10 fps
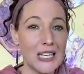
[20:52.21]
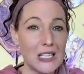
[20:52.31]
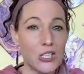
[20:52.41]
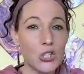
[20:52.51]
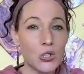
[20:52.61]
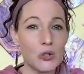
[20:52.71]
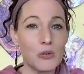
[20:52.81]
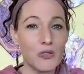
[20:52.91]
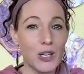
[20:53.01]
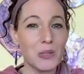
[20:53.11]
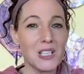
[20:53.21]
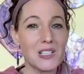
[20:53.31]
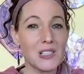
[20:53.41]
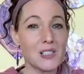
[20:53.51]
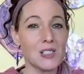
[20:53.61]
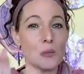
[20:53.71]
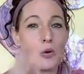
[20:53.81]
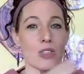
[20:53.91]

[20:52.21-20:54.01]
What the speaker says: internal family system,